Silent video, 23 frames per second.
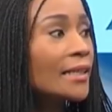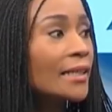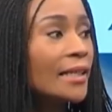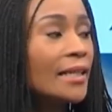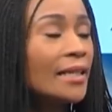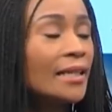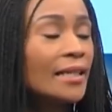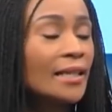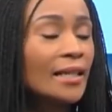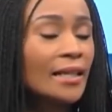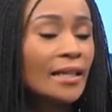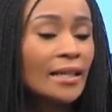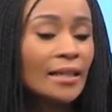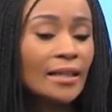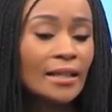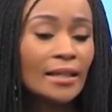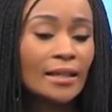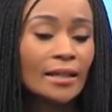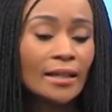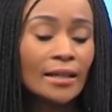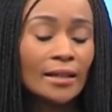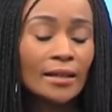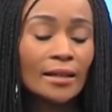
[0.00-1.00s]
see
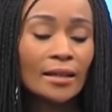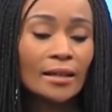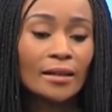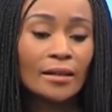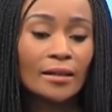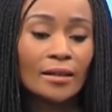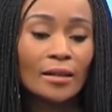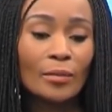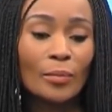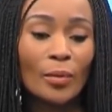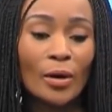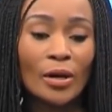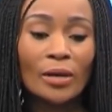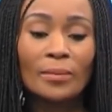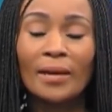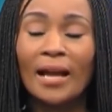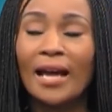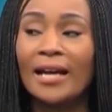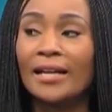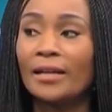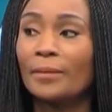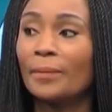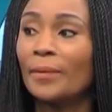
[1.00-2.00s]
the bottom
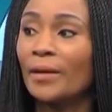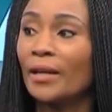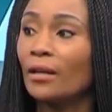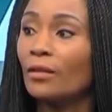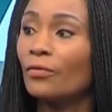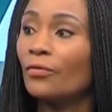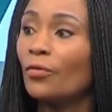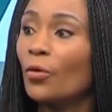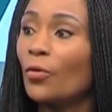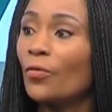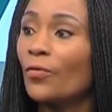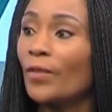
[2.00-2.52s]
line appeal for